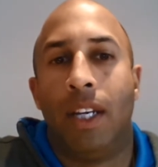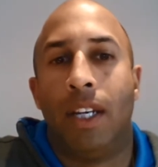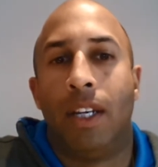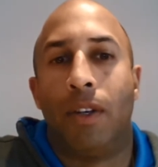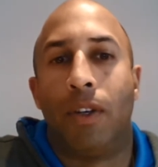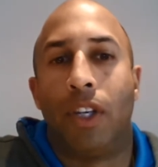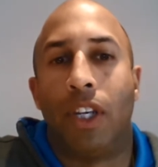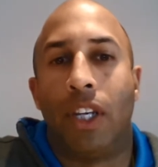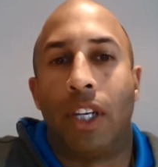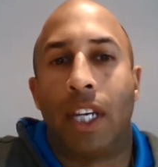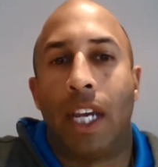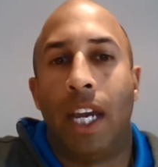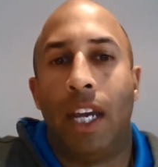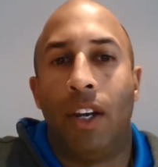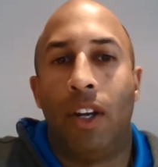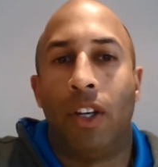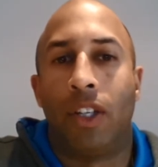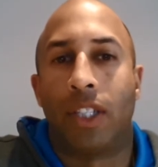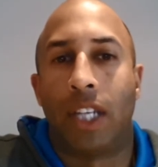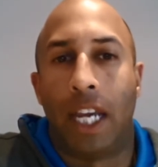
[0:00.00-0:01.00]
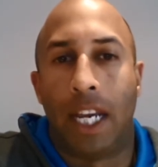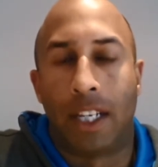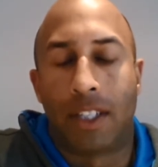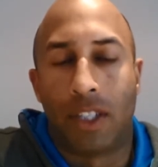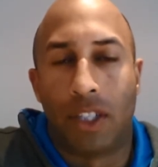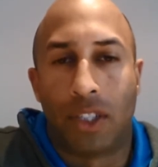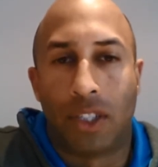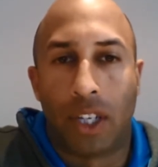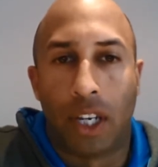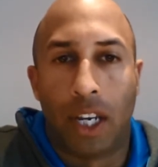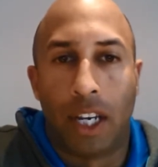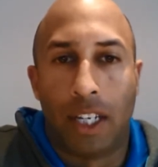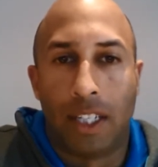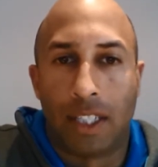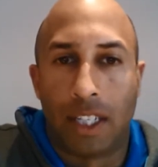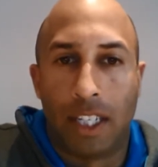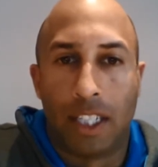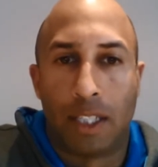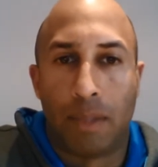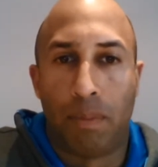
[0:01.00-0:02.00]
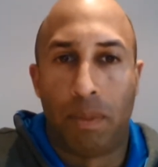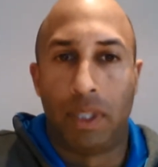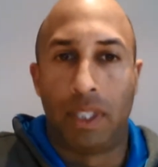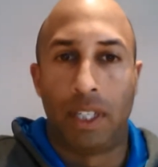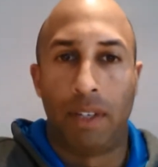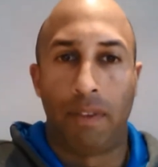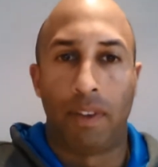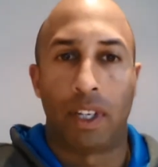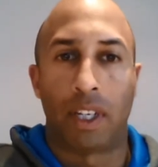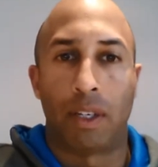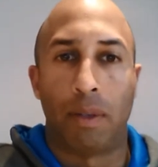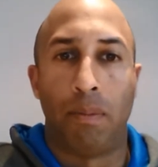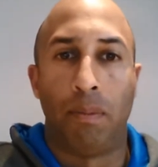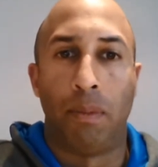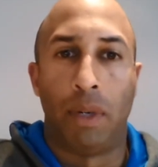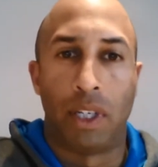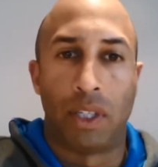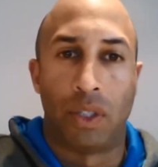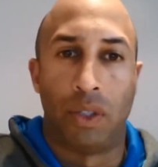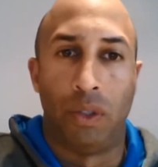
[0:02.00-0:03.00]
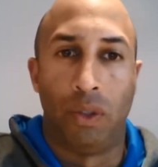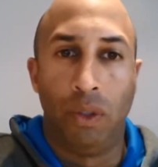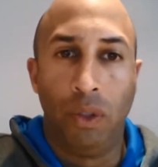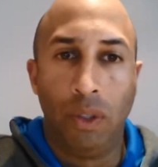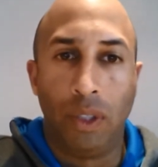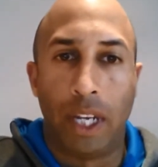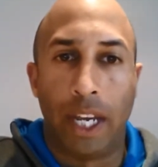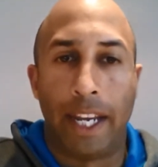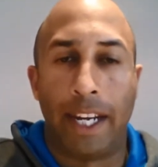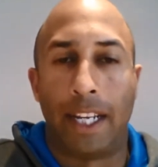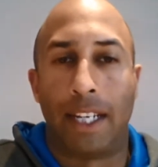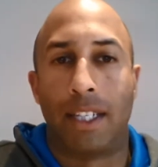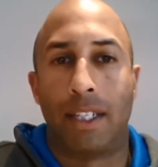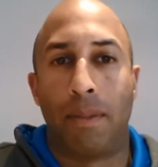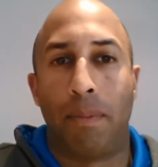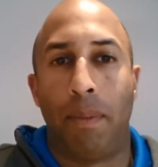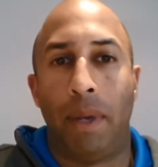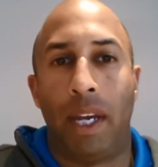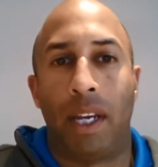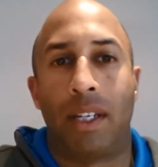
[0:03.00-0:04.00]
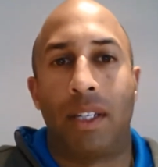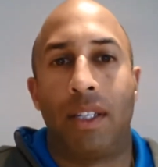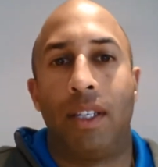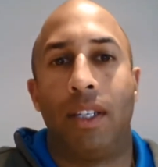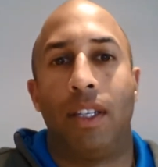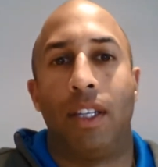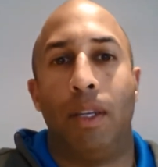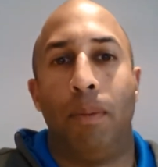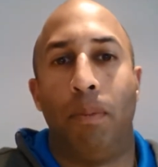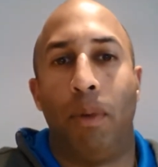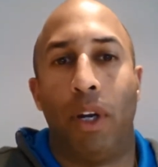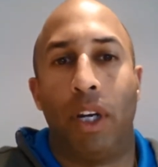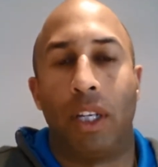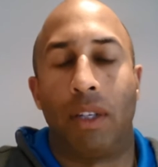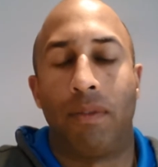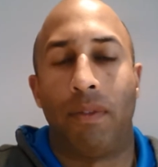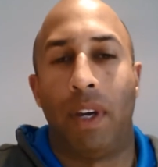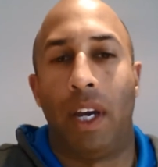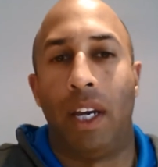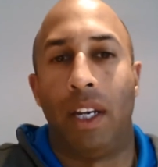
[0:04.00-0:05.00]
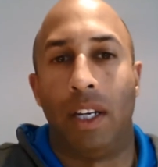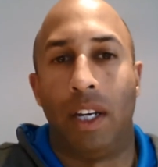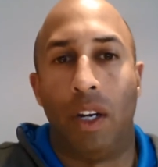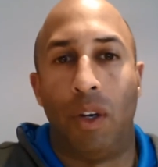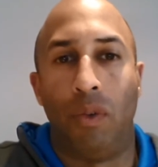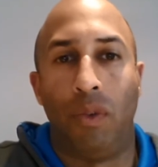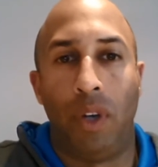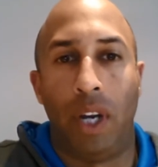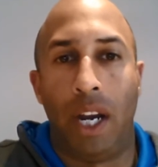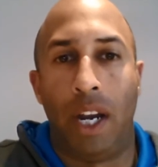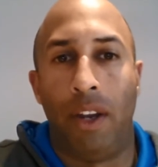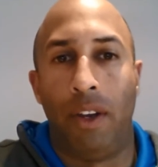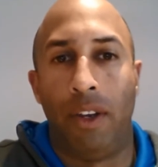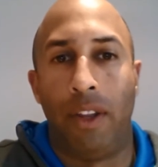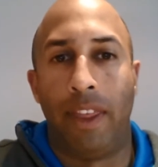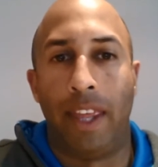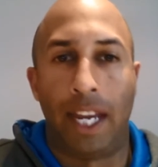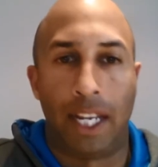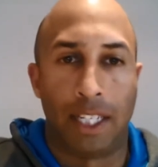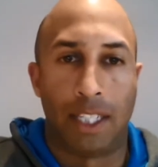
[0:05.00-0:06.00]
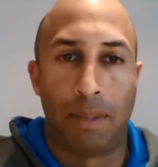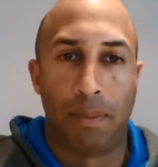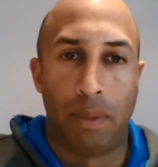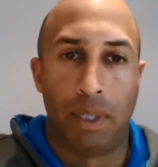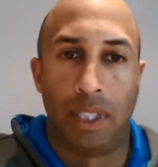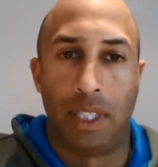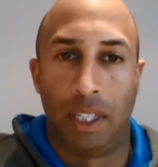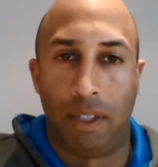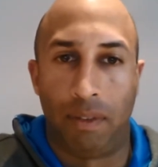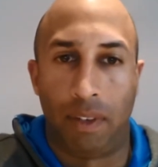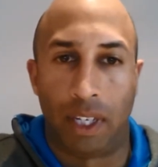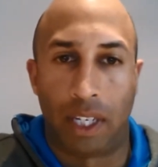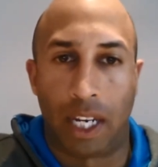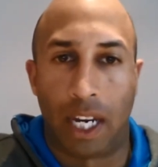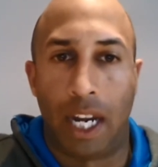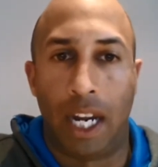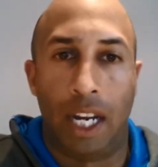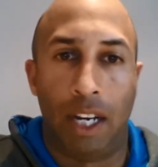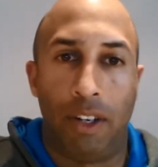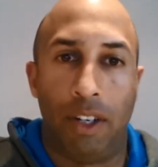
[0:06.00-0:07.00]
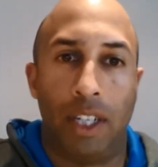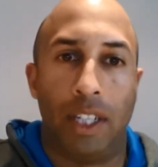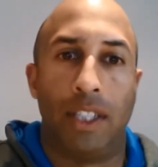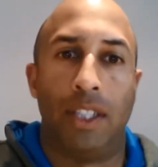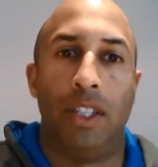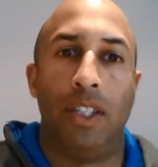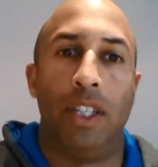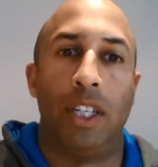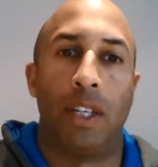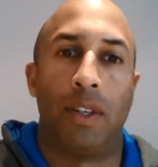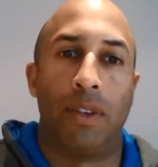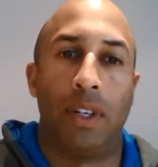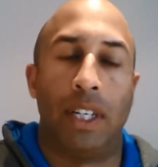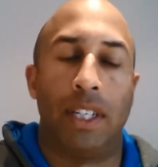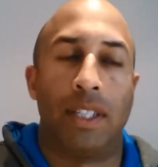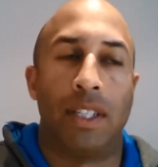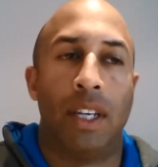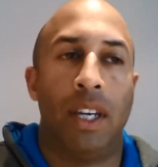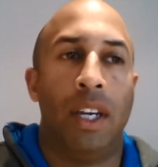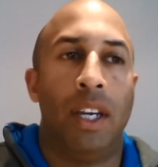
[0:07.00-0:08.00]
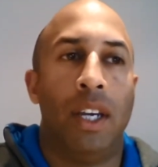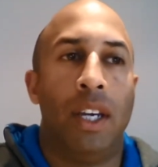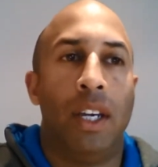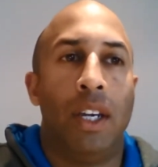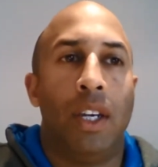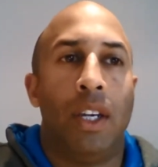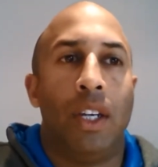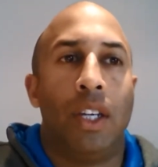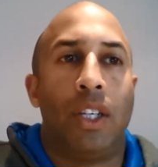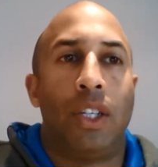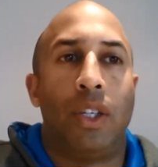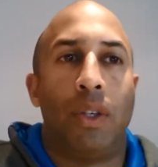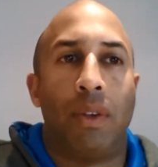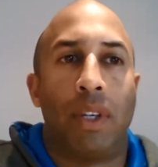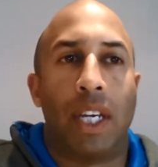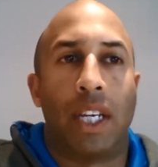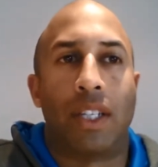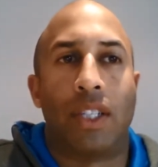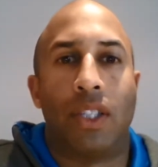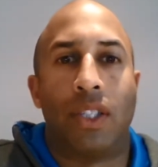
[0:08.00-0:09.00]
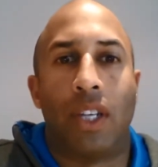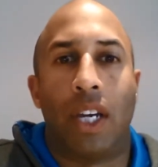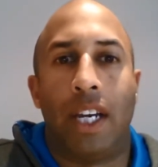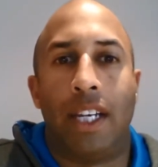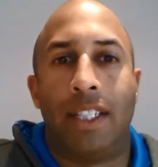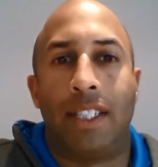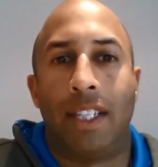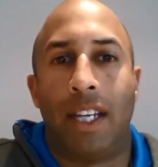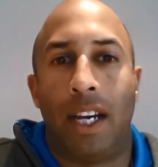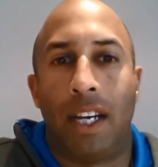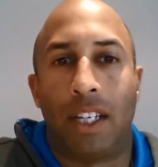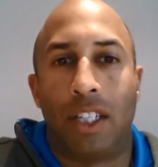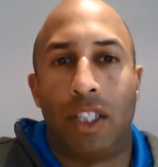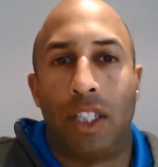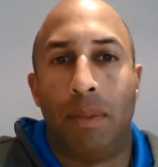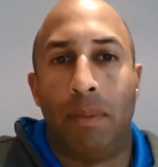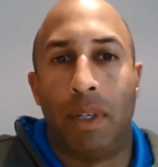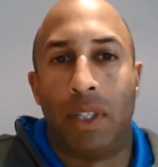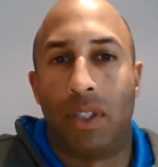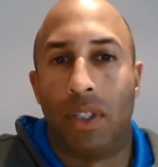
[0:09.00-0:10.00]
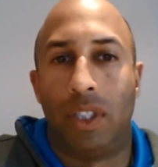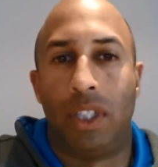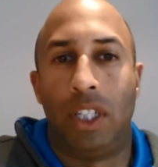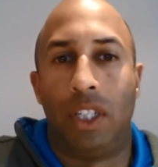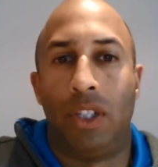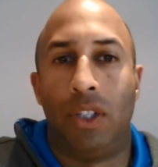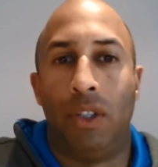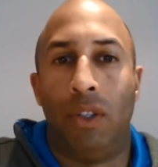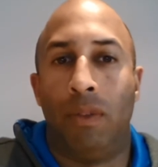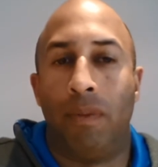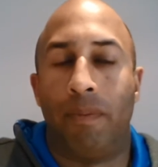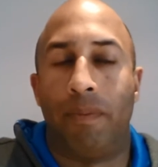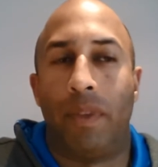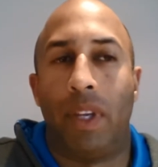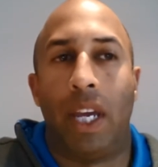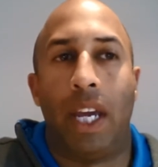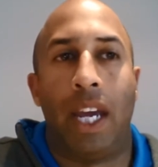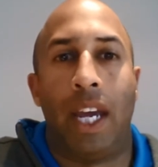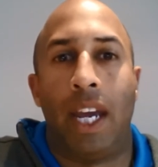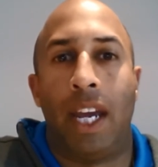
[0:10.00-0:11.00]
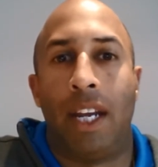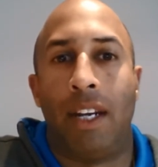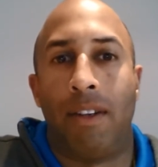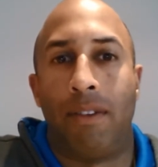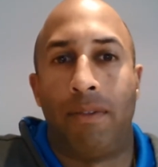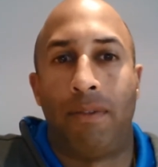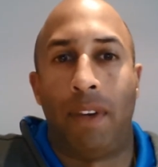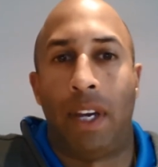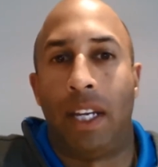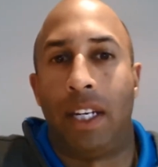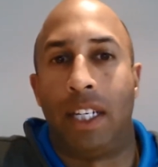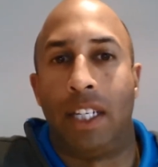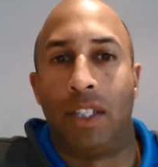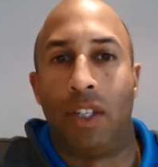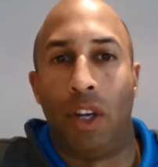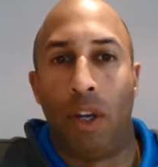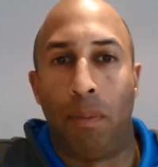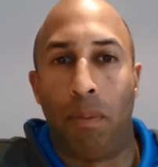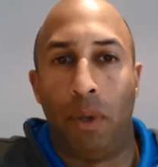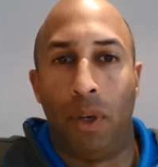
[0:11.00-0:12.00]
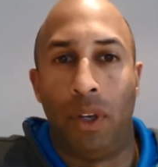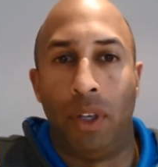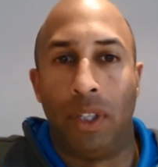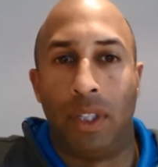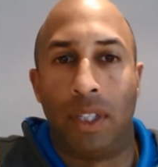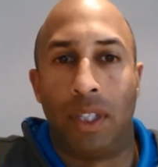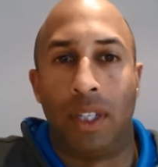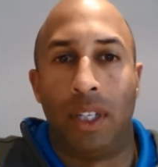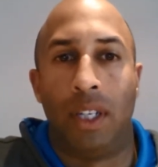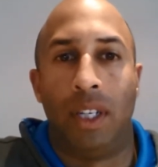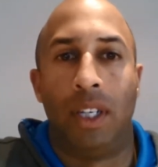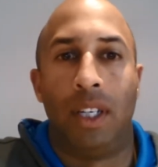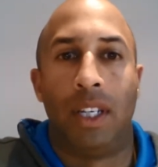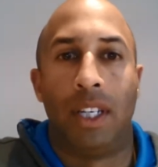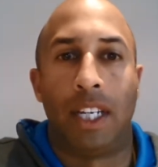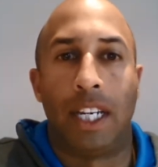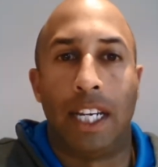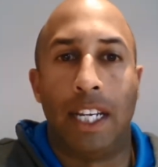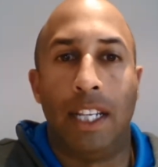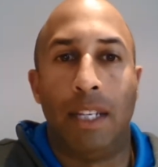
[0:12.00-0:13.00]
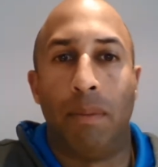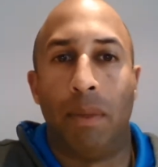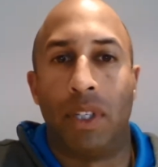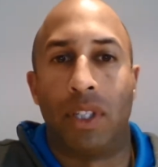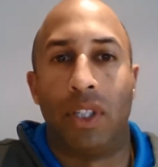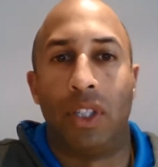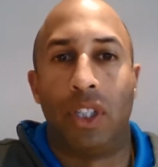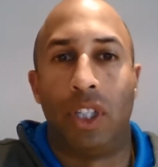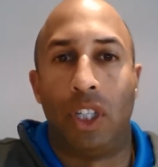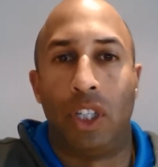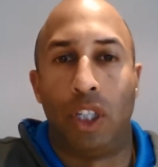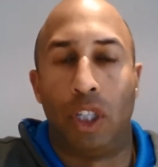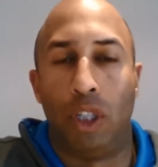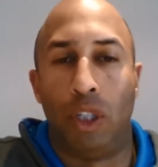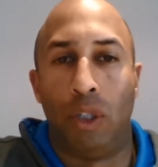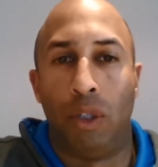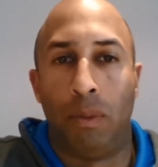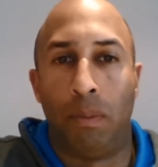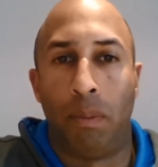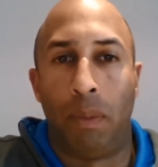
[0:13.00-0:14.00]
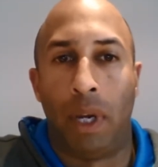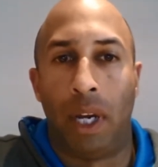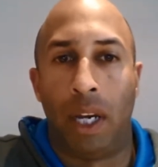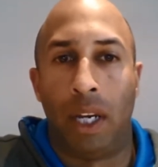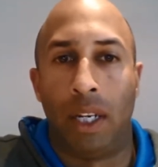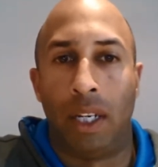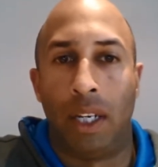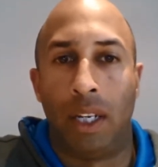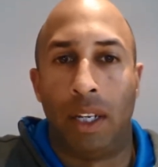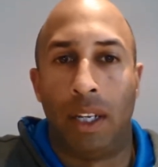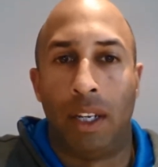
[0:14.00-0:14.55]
you cannot exercise a specific muscle and expect the body fat around that specific area to decrease. Doing exercise targets your muscle tissue and fat is not burnt in the muscle tissue but